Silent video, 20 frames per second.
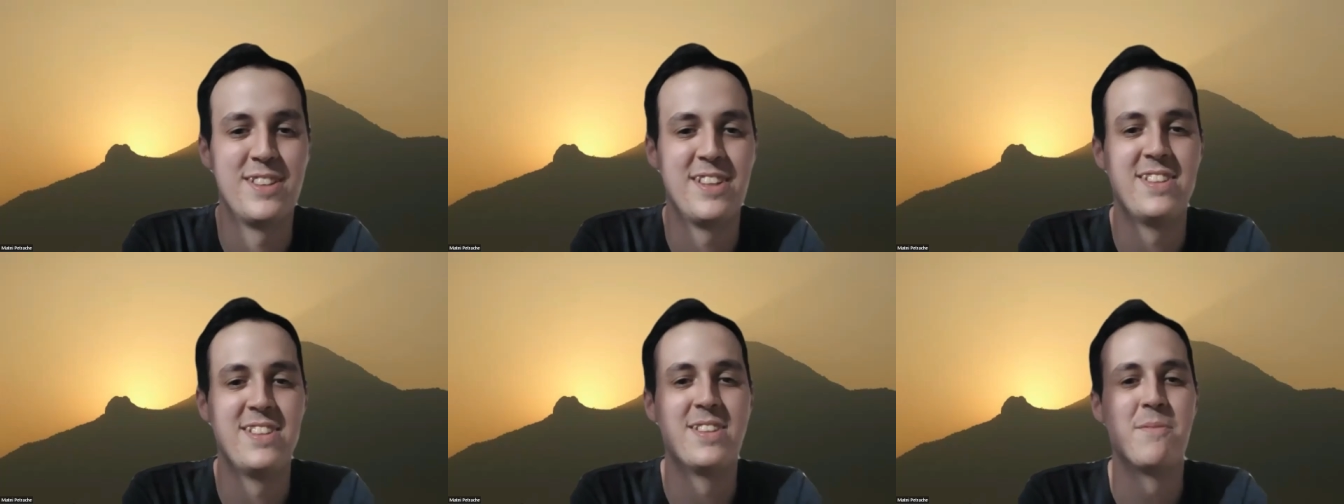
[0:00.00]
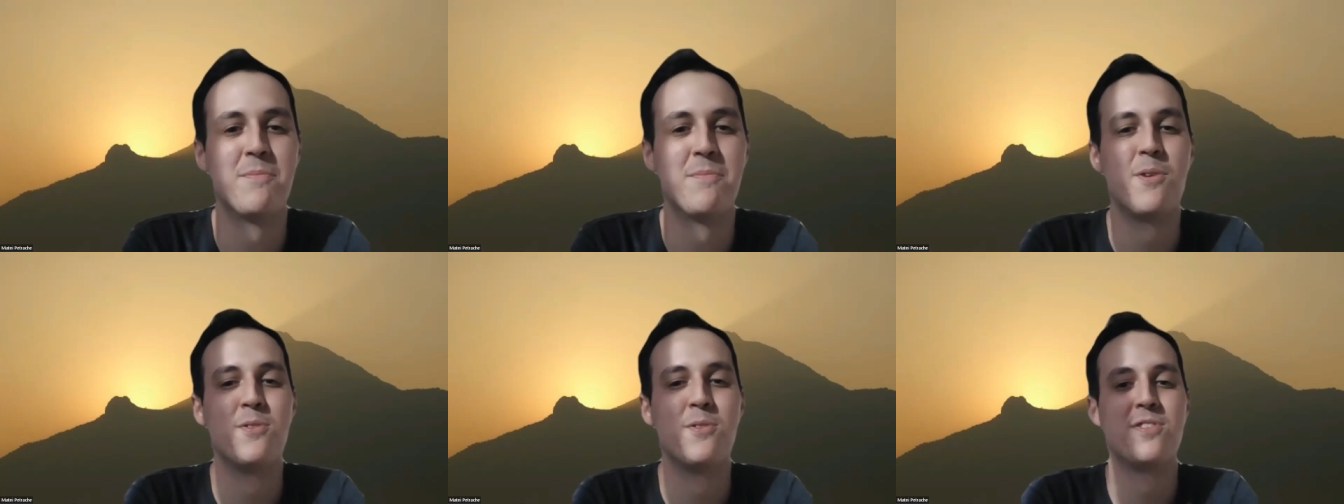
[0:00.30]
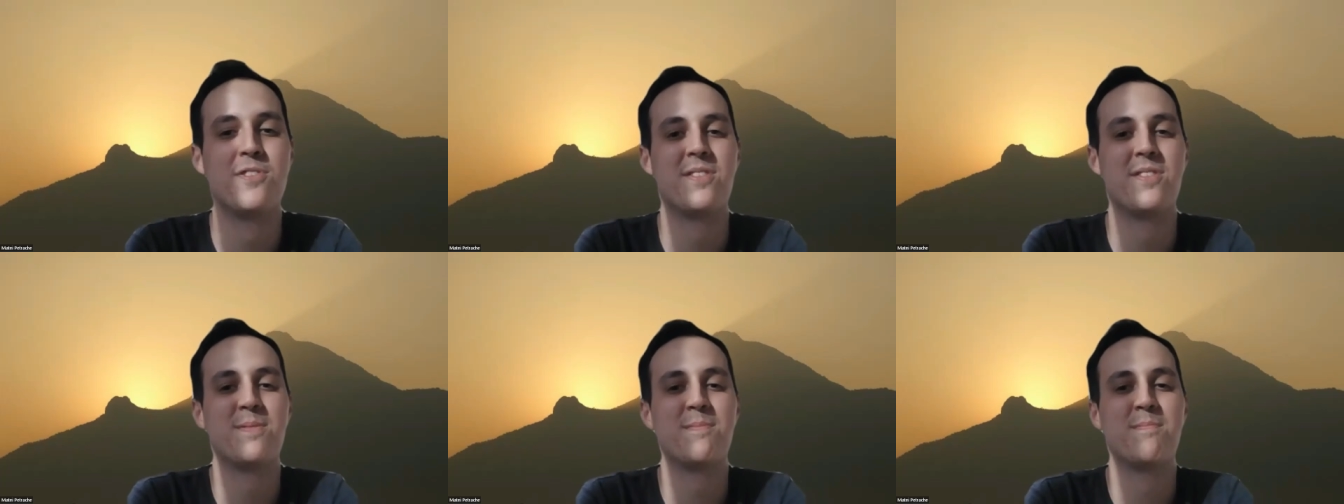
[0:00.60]
I think the
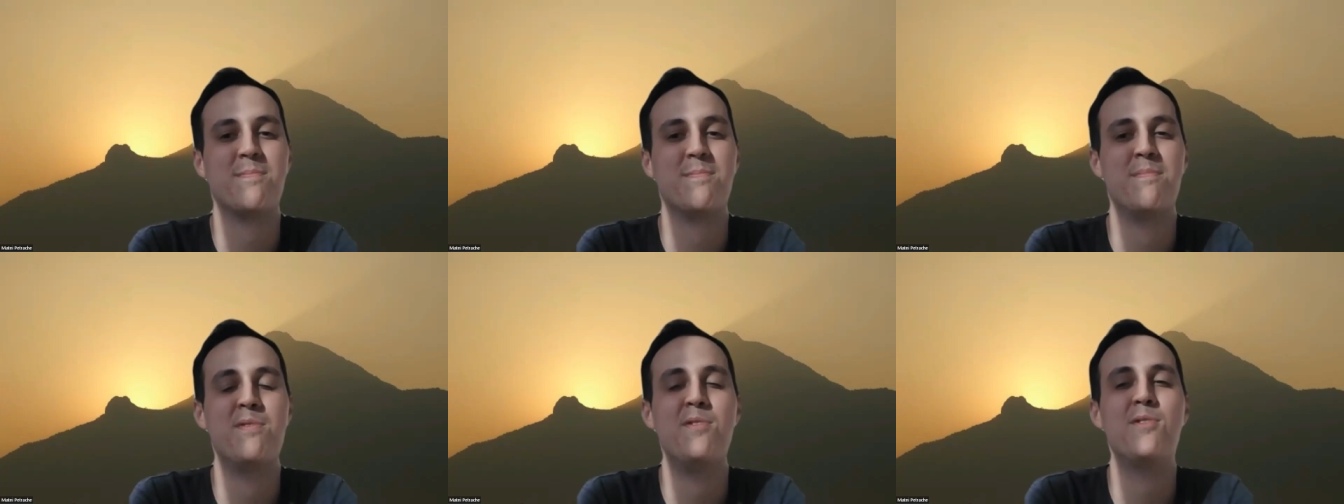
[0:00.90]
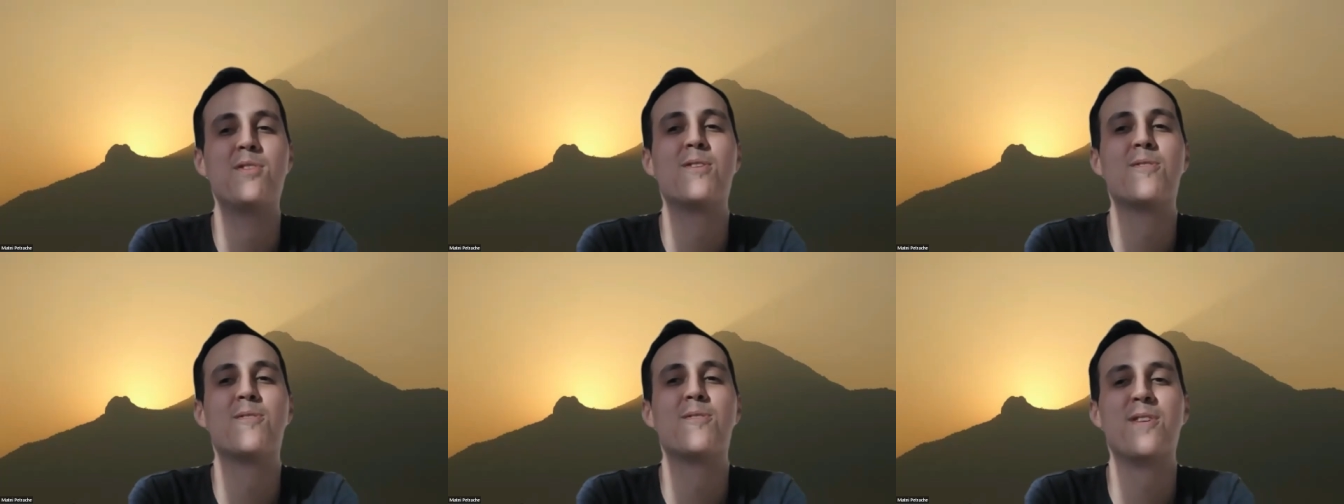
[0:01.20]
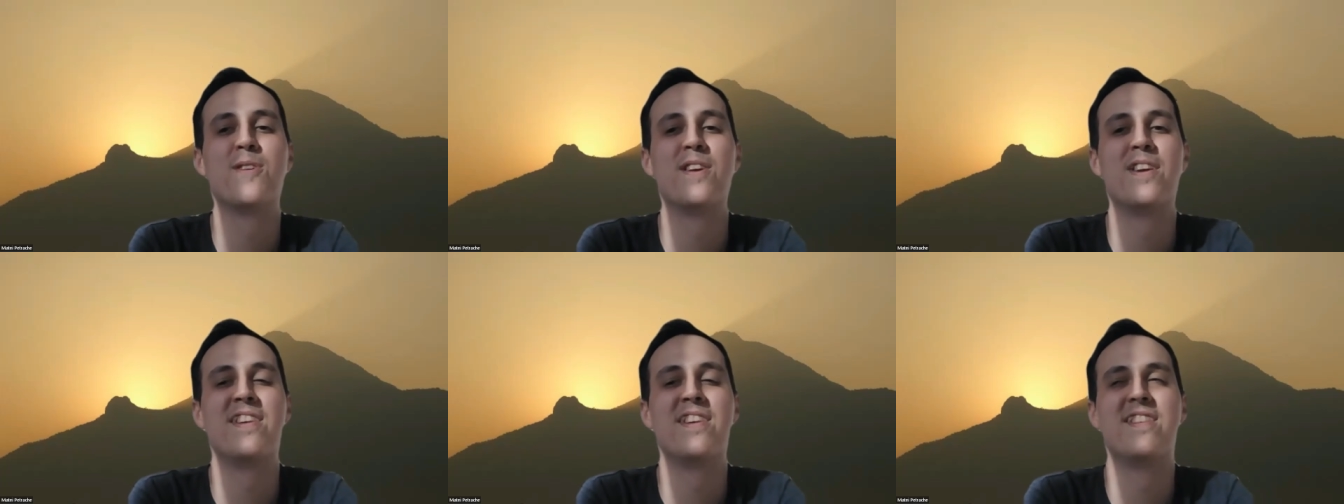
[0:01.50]
most
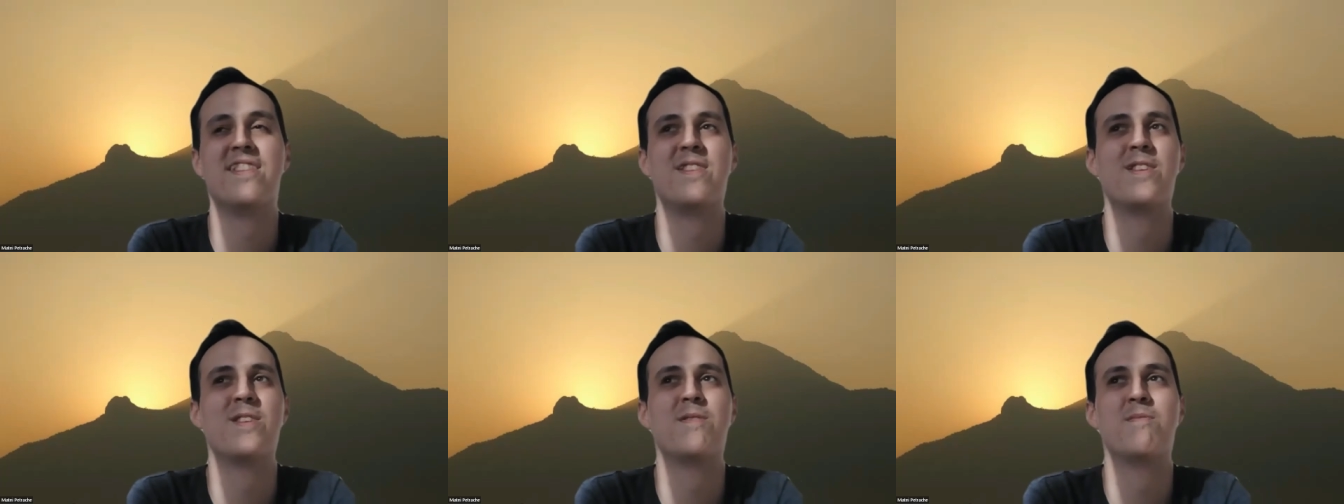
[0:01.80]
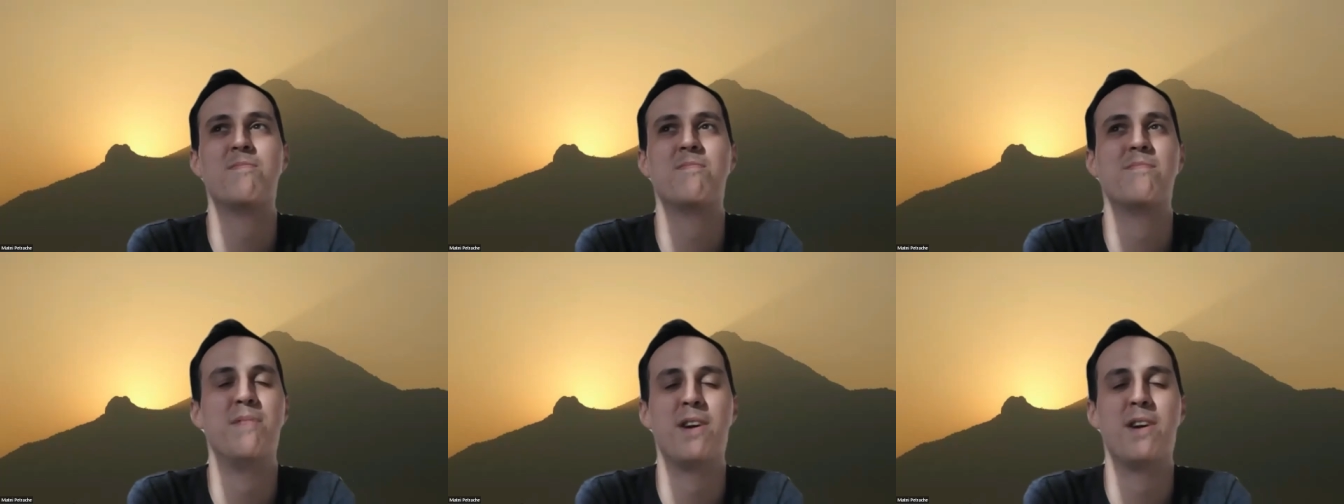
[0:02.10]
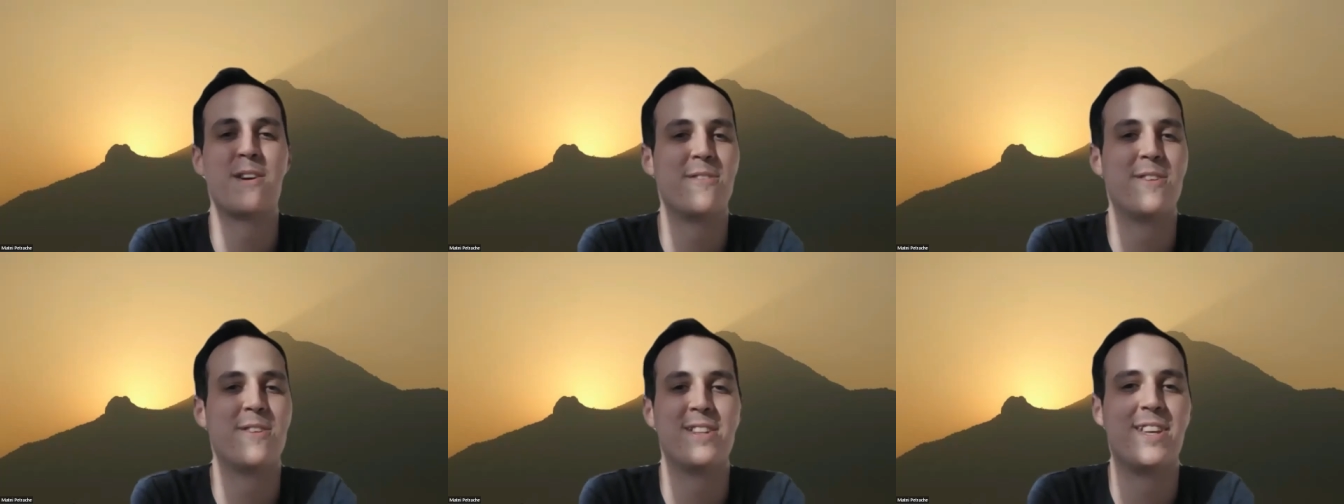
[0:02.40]
beautiful is
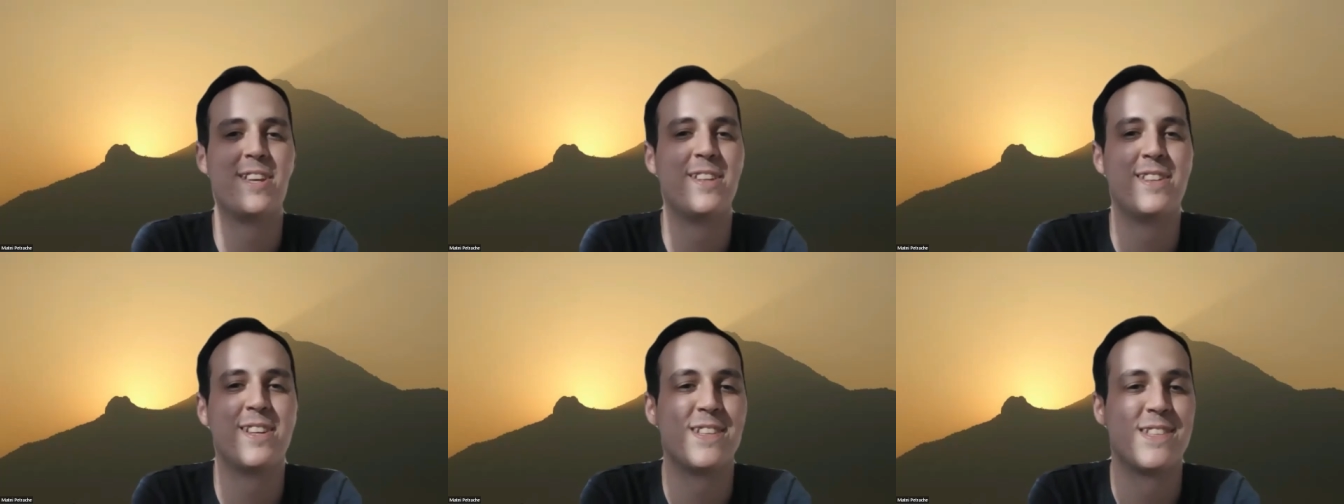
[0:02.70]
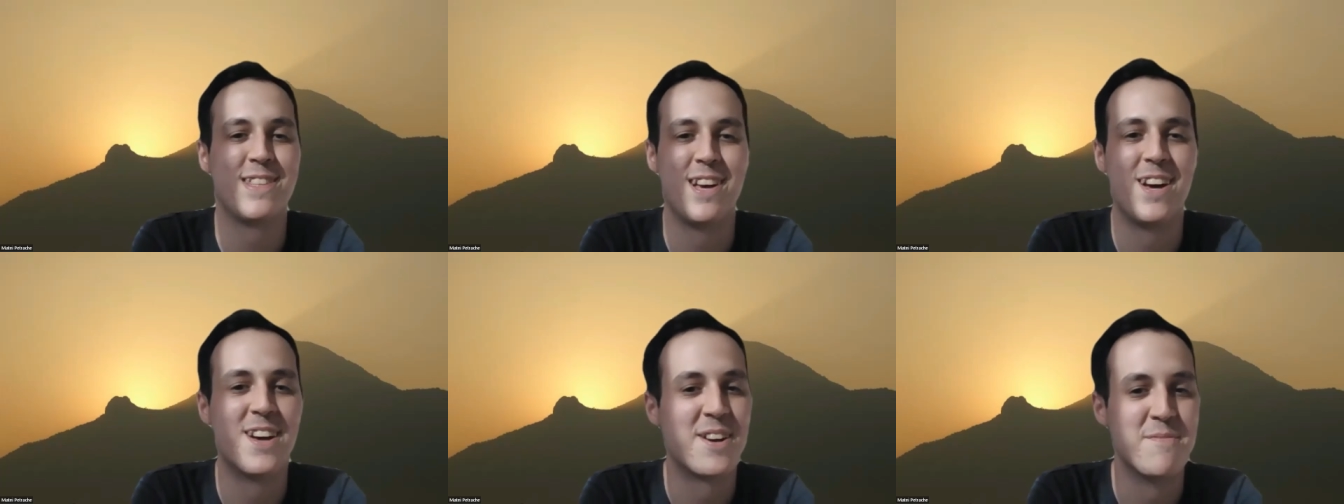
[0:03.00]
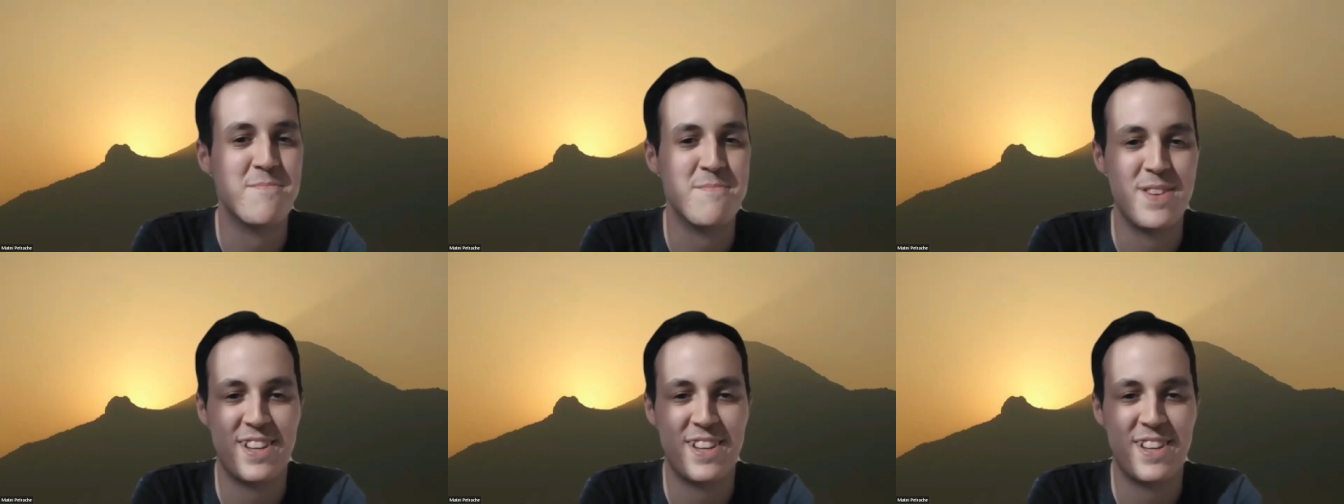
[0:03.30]
Bhagavad Gita Saram,